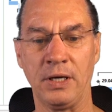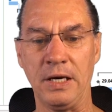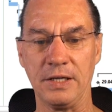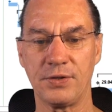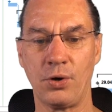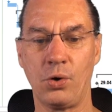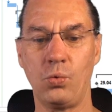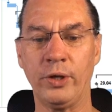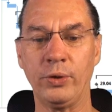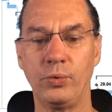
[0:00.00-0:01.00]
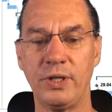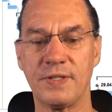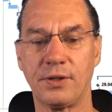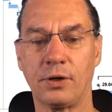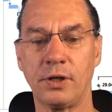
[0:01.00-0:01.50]
So when we
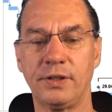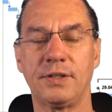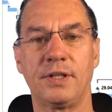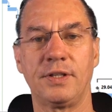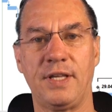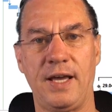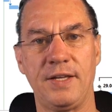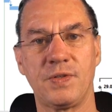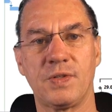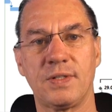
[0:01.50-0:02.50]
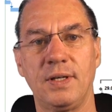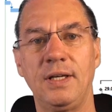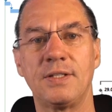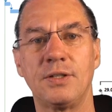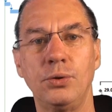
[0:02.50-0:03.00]
start the tests,
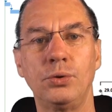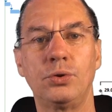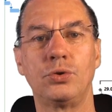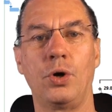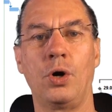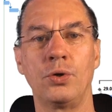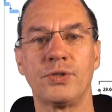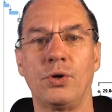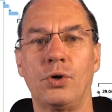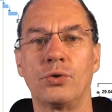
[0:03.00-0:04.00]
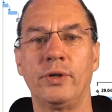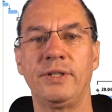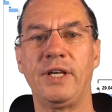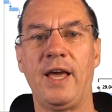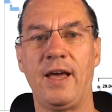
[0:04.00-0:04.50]
it's good to also
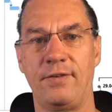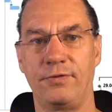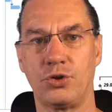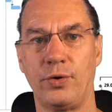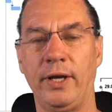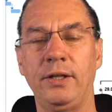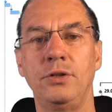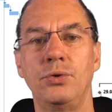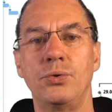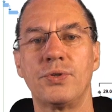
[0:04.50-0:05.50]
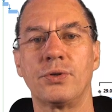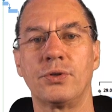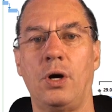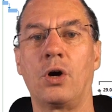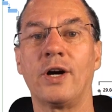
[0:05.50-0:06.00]
already have trained user
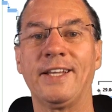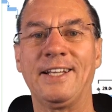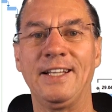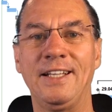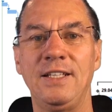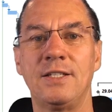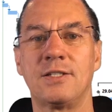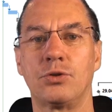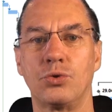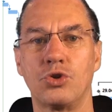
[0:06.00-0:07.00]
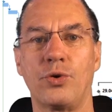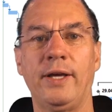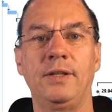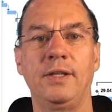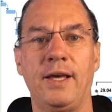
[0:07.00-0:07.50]
or at least to
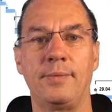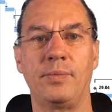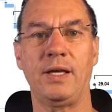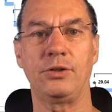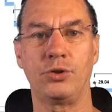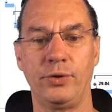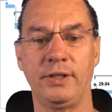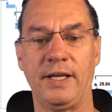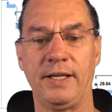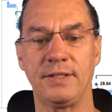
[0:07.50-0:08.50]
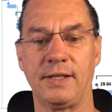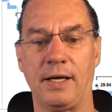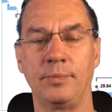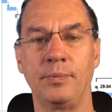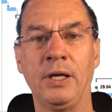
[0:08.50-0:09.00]
train them during that time.